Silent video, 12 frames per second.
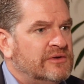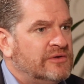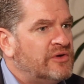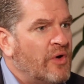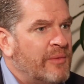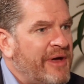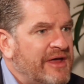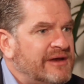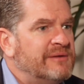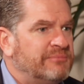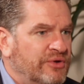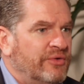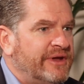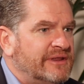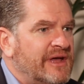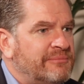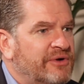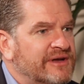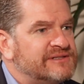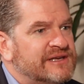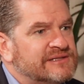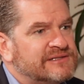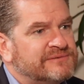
go about employing that process.